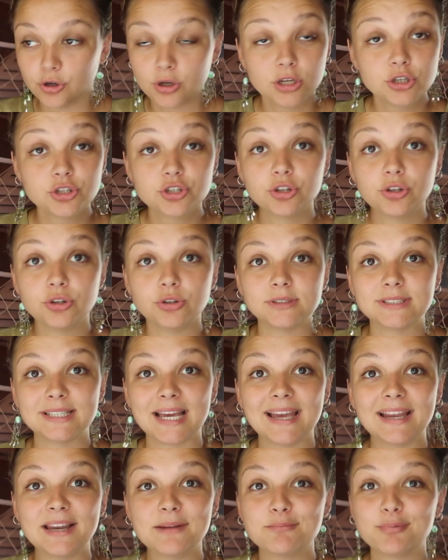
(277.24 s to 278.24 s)
can choose,
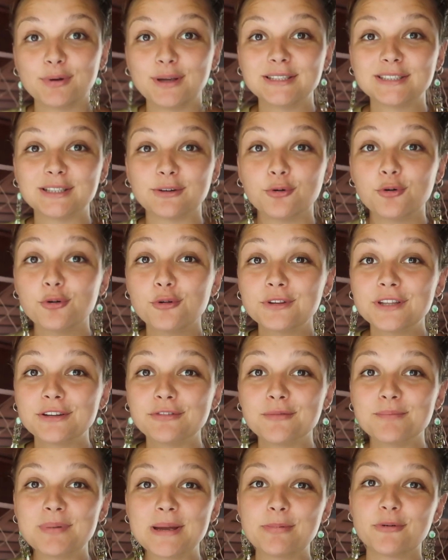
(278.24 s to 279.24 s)
and it brings all
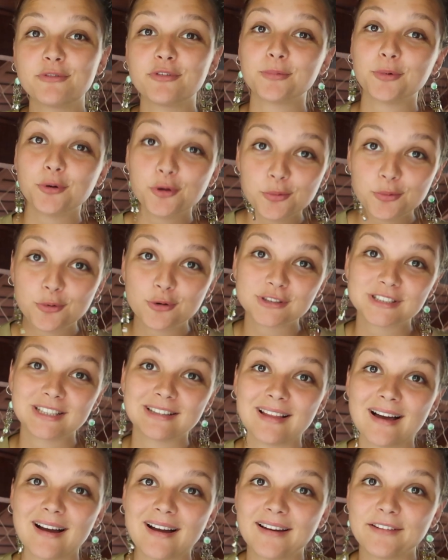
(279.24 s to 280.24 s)
different people from all walks of
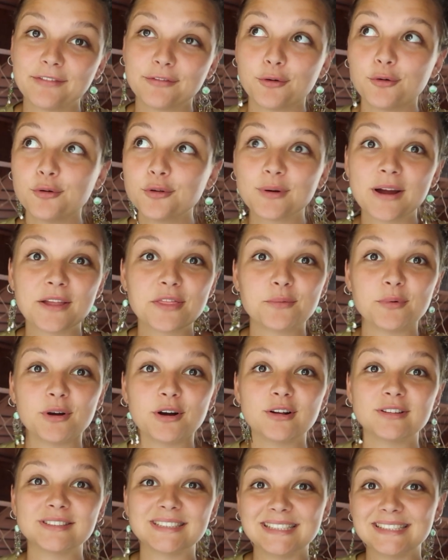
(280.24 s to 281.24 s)
life, all around the
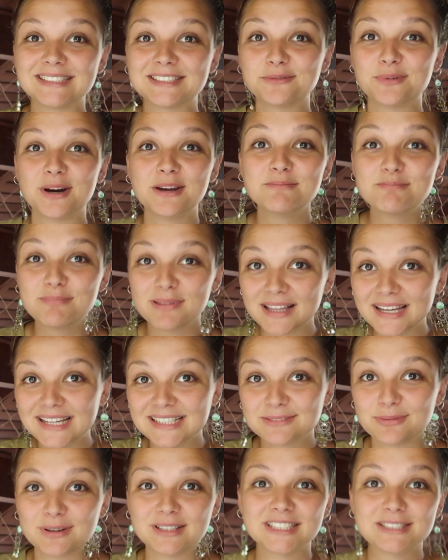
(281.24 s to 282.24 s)
world, into one
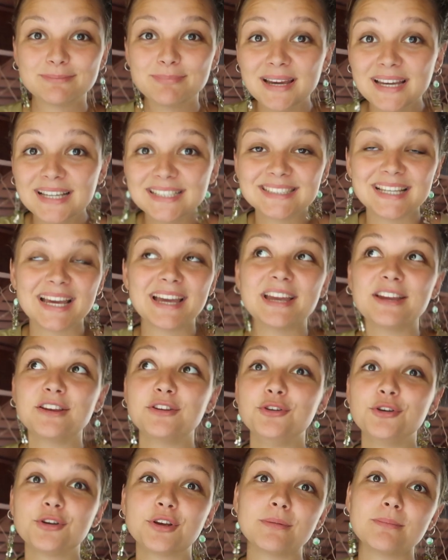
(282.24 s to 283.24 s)
place, one space,
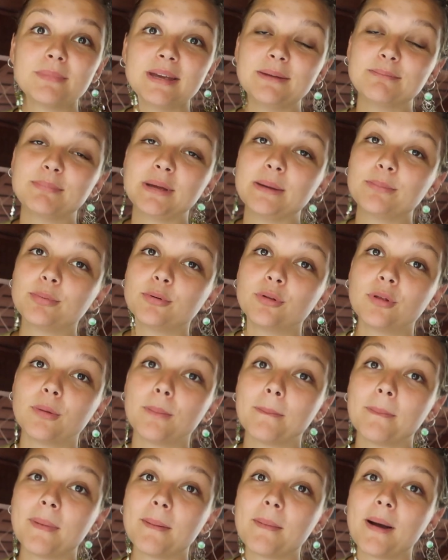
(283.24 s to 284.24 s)
and you can meet people,
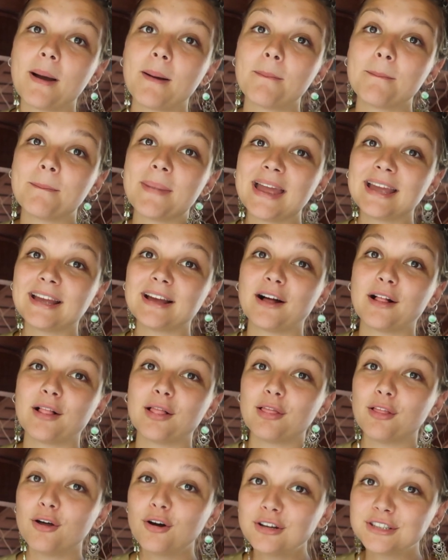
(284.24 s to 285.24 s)
make a
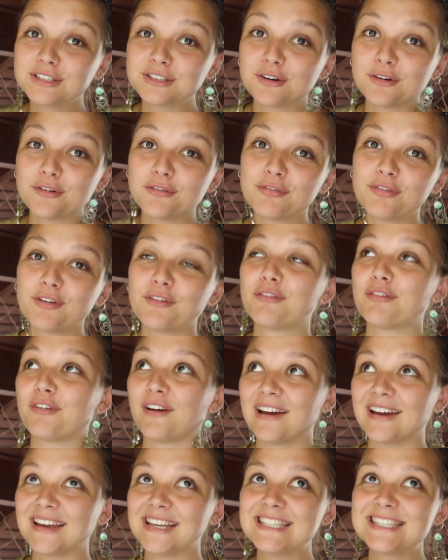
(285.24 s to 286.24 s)
lot of
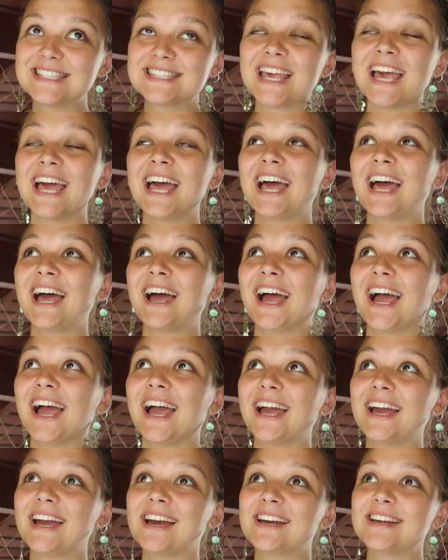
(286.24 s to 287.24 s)
friends,
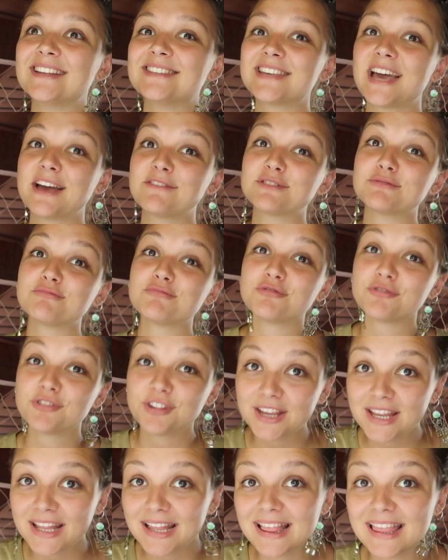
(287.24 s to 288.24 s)
and have some
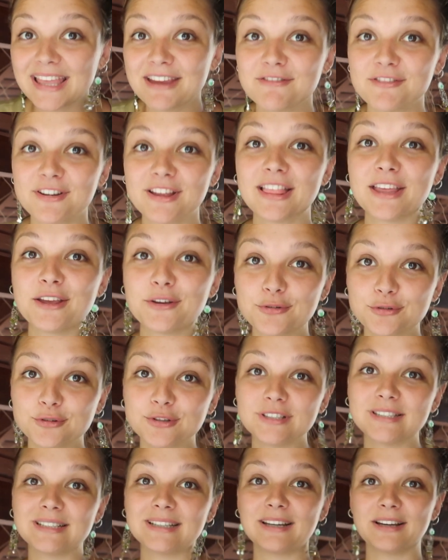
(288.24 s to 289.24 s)
really, really
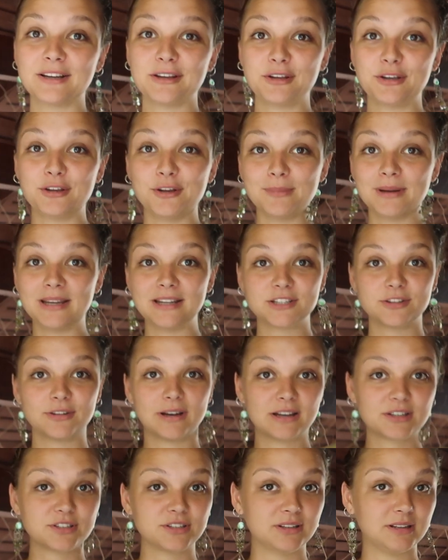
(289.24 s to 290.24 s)
good human
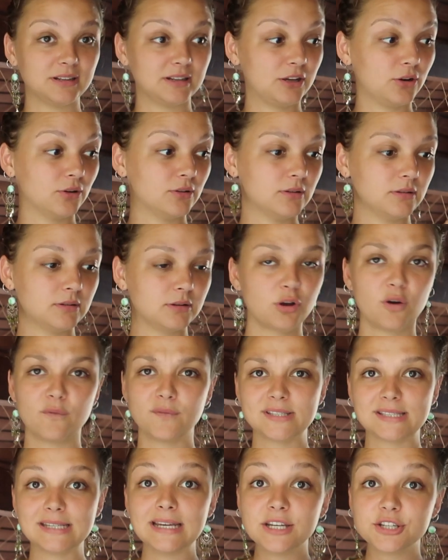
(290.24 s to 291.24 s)
interaction,
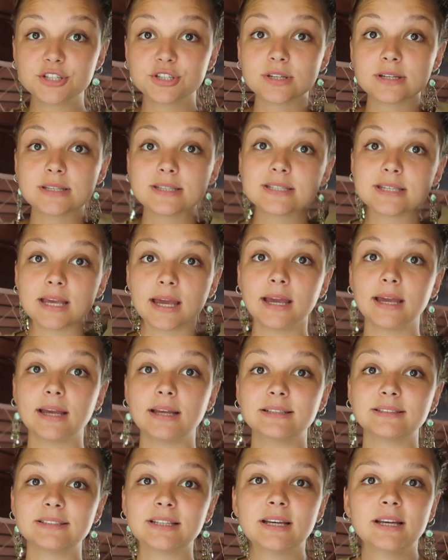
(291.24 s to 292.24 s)
conversations,
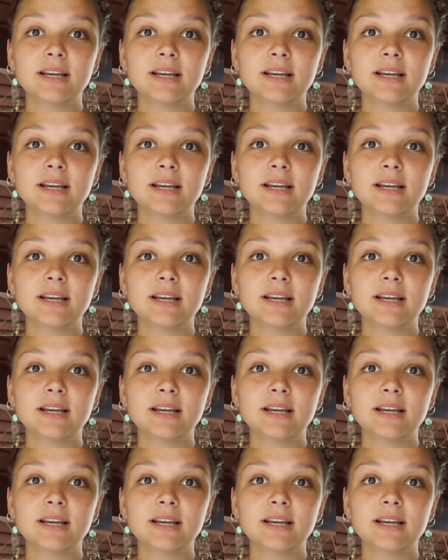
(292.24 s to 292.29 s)
and